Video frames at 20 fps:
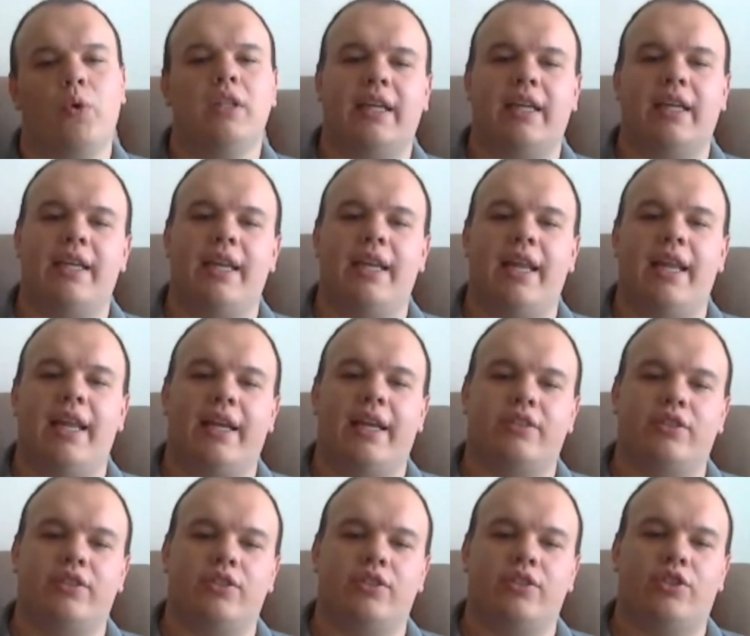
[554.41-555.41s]
it
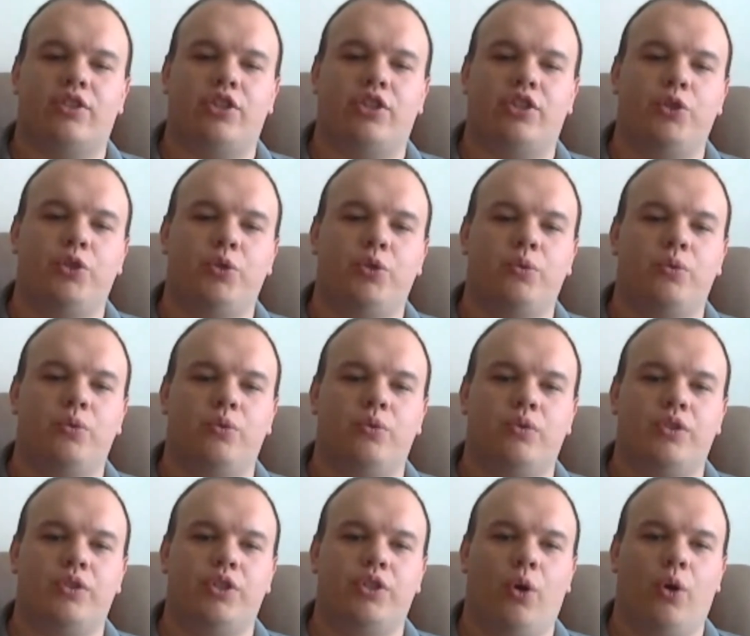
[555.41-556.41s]
connect to
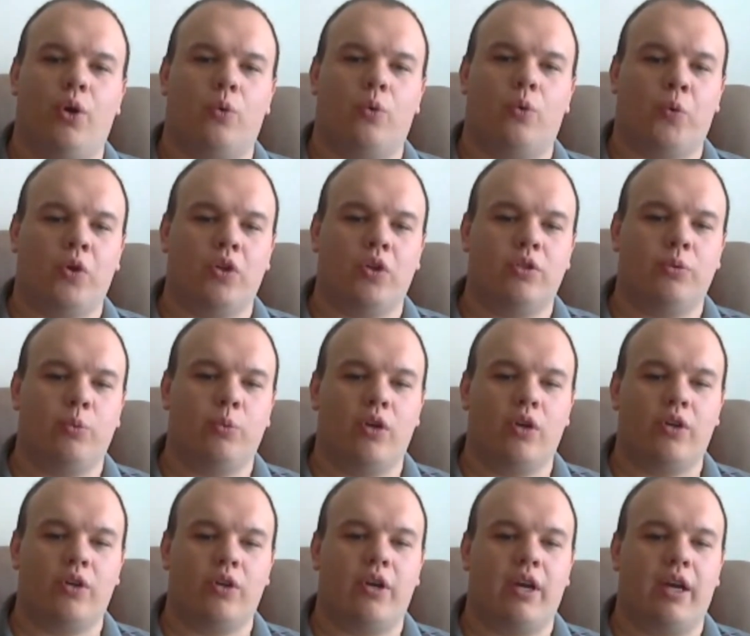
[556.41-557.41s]
your World of
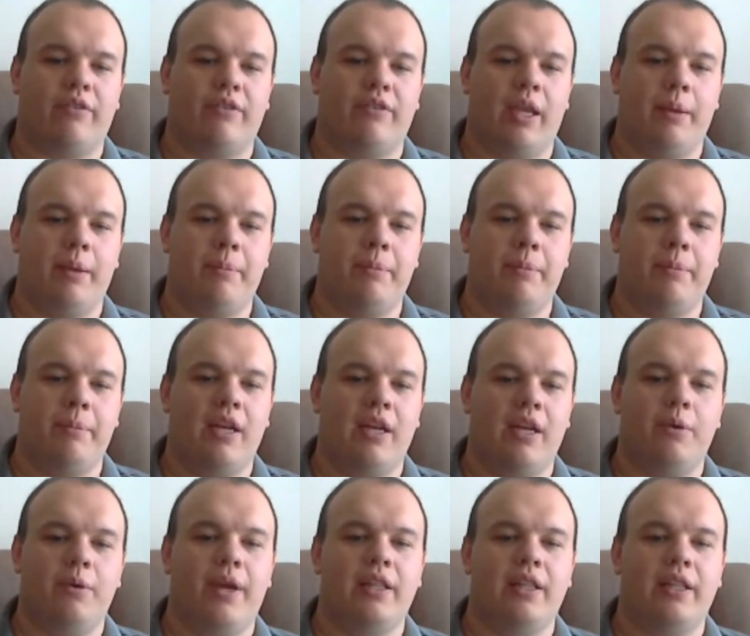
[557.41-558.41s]
Warcraft game in any way?